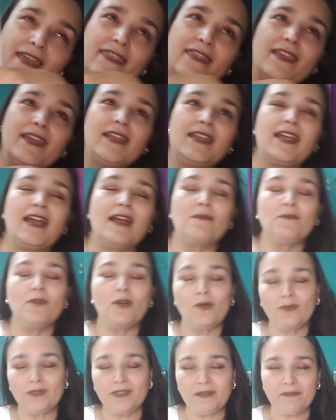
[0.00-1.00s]
Then I'm
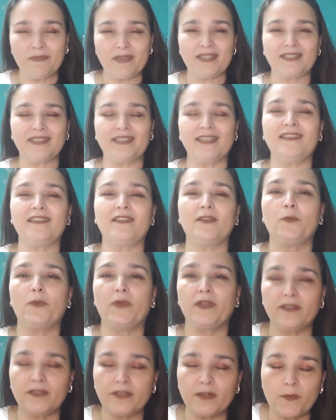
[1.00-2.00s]
only missing the
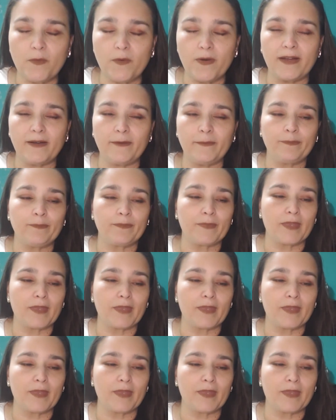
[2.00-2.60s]
winter one,